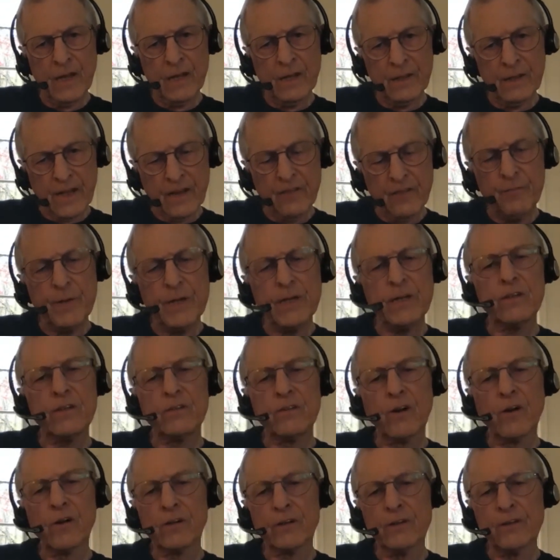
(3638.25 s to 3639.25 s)
They've been in
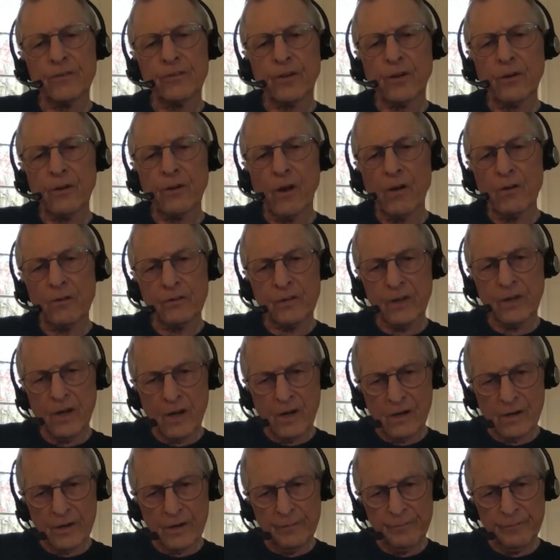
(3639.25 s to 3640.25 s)
darkness a long
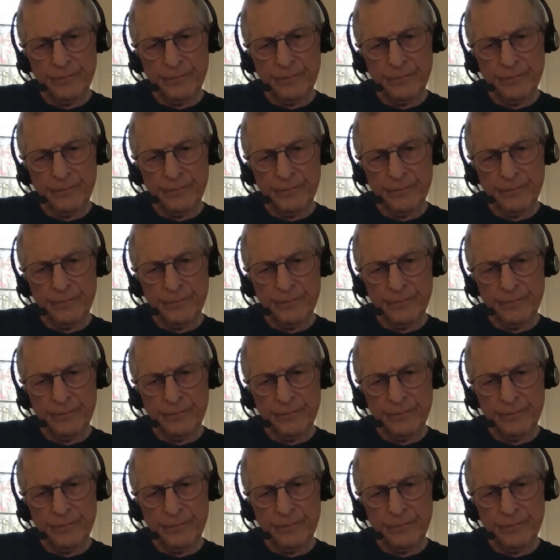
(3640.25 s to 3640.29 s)
time,